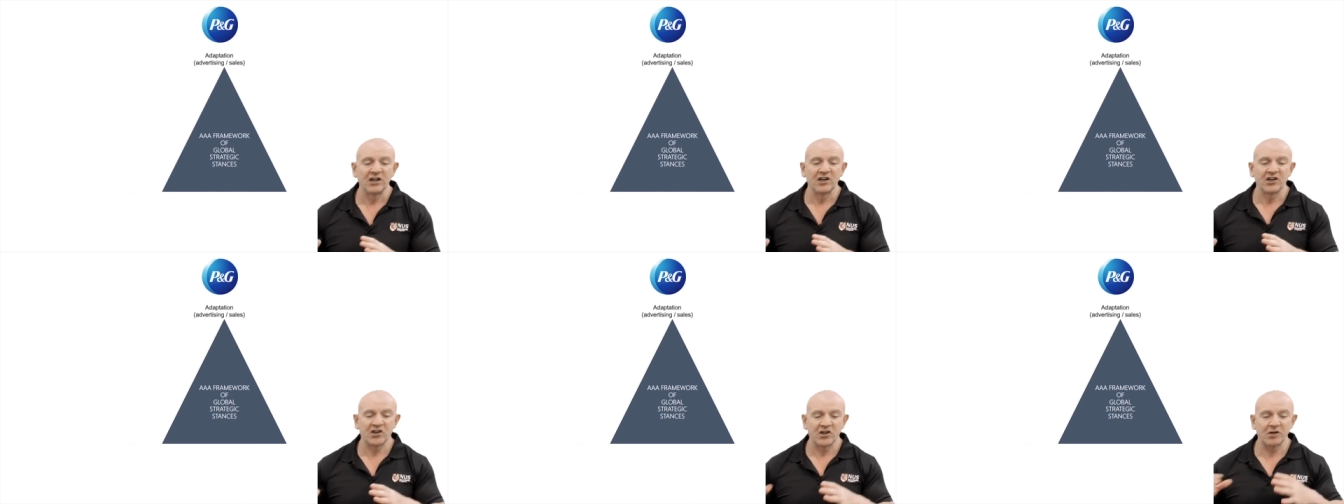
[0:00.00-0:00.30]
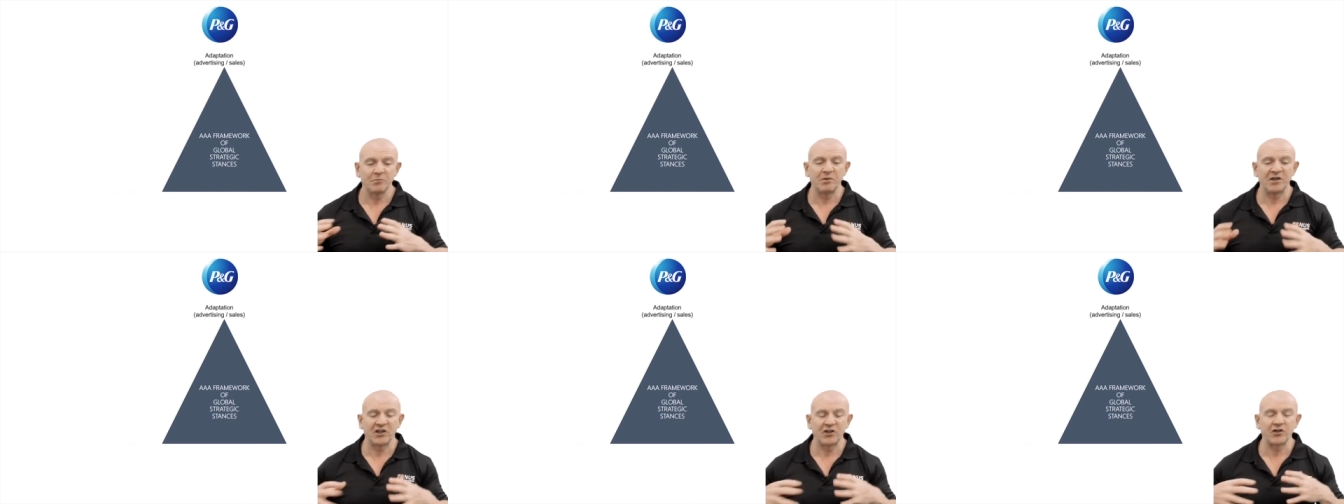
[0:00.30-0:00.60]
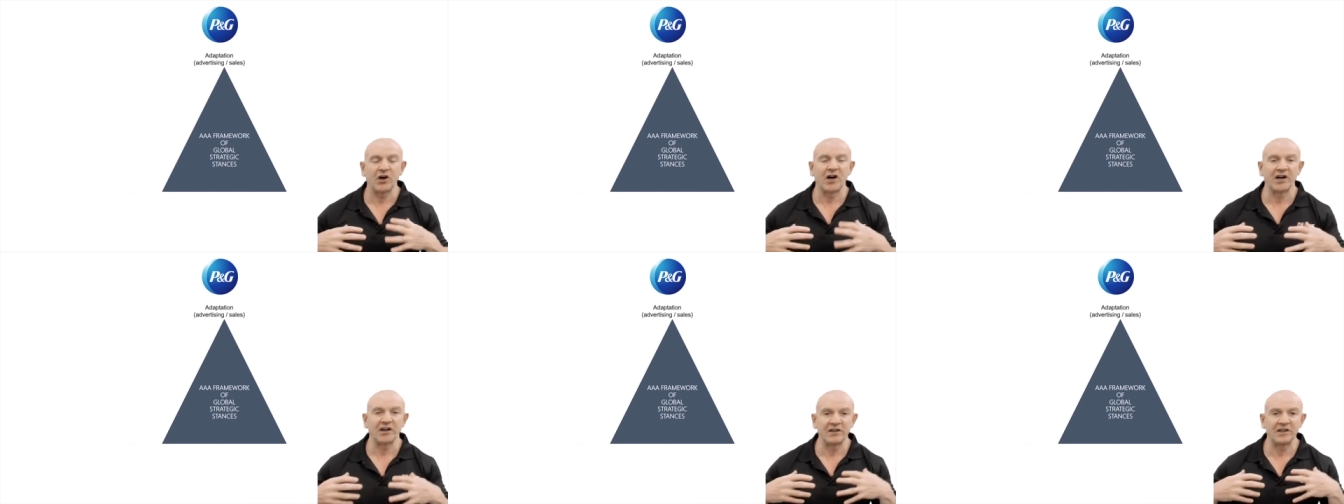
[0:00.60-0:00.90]
could be
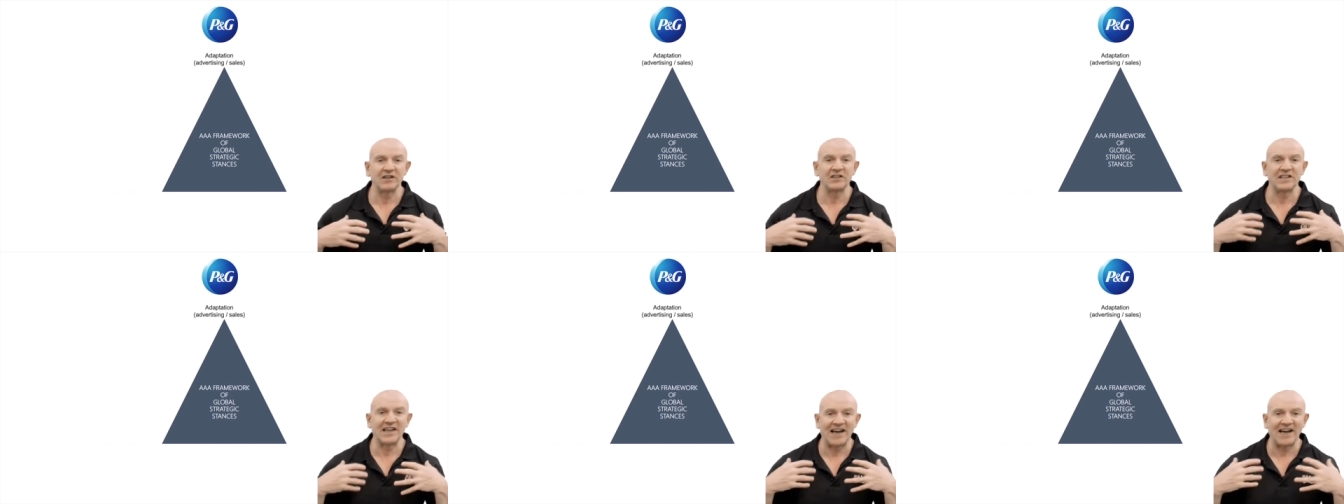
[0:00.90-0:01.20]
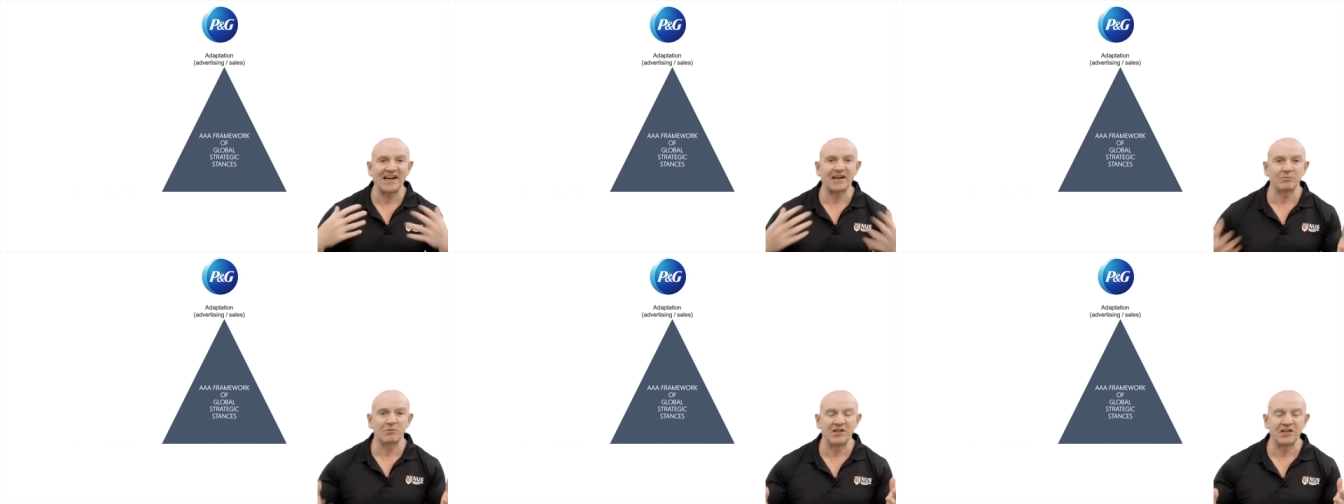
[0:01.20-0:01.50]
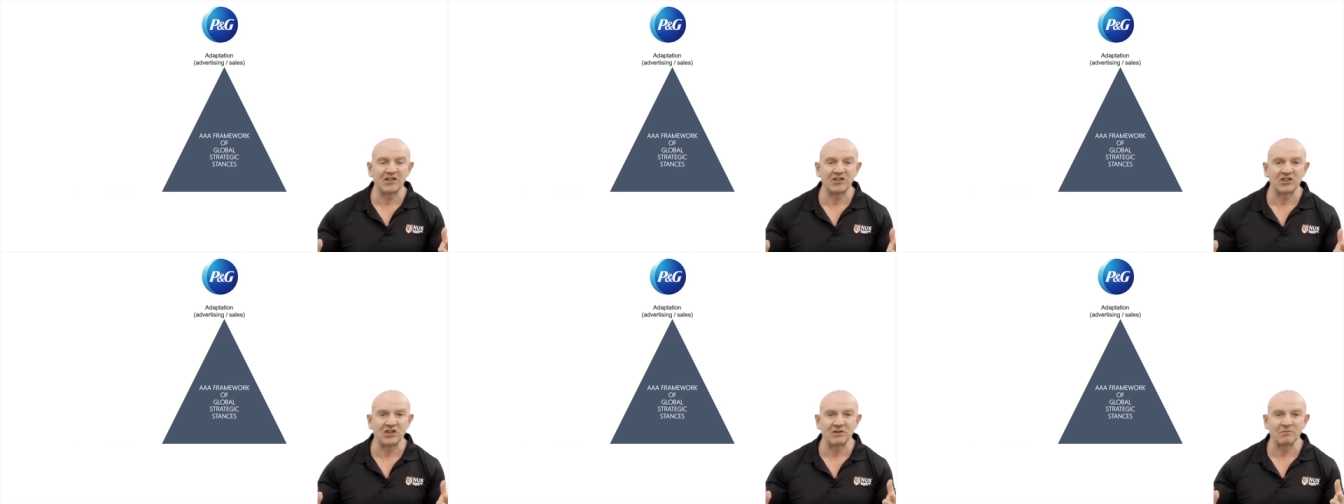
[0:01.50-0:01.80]
thought of these
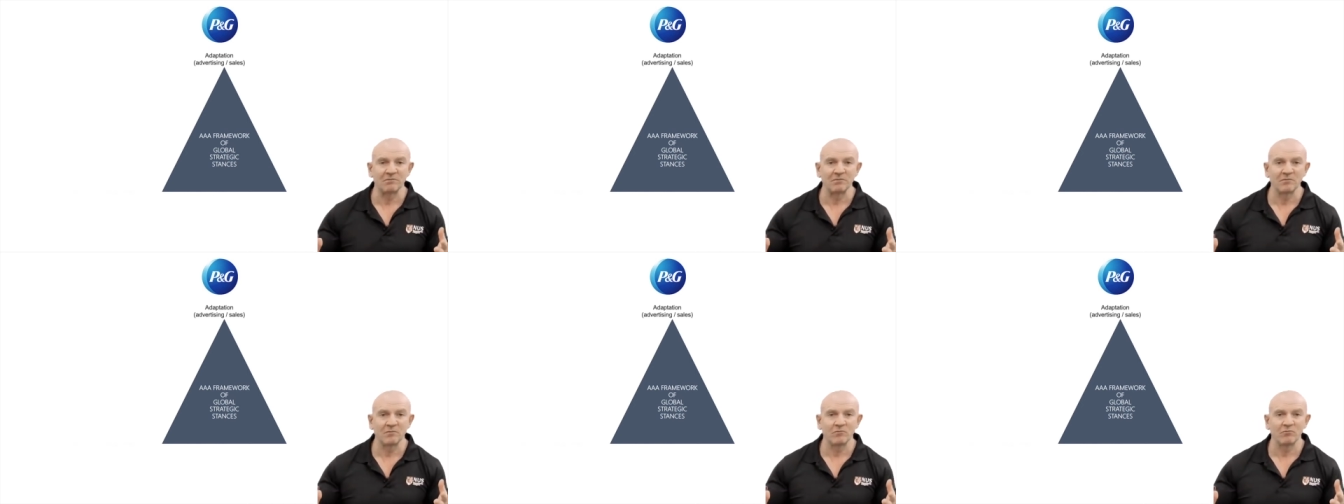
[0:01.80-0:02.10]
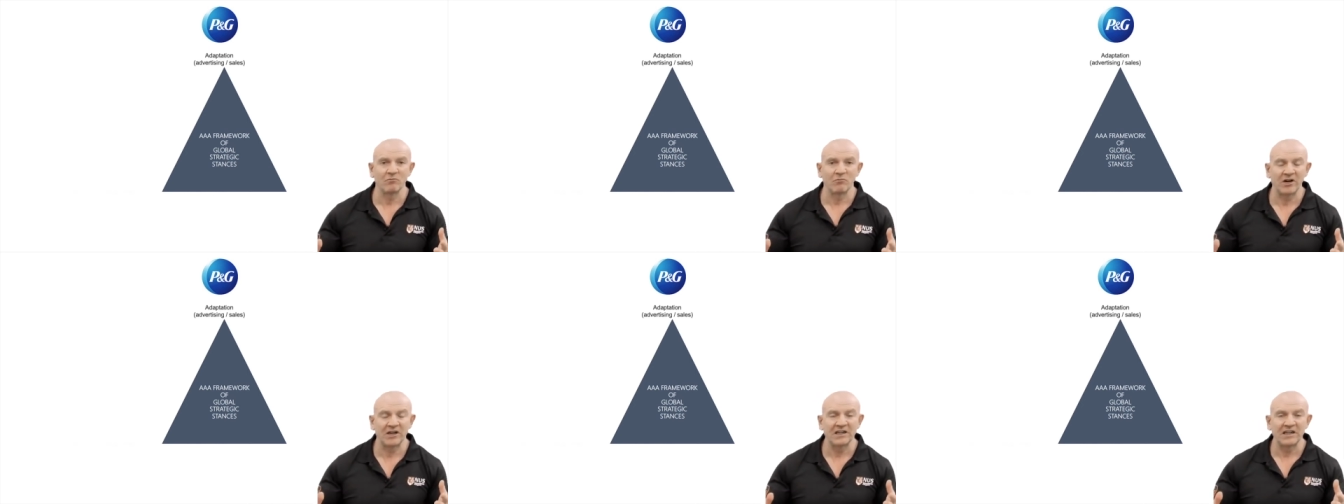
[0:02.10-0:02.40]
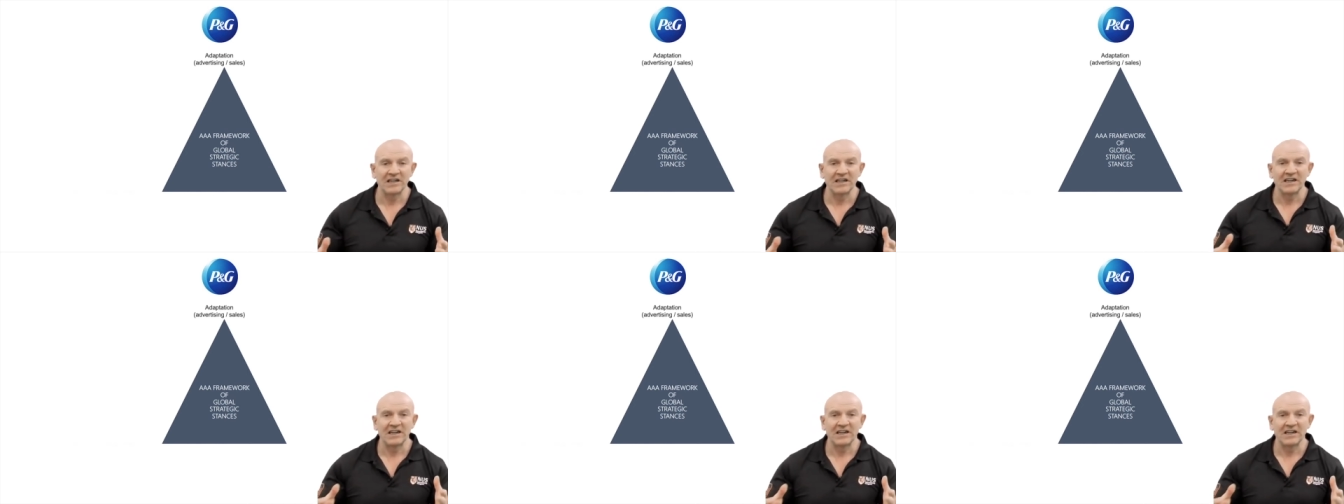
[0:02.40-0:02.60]
adaptation, right?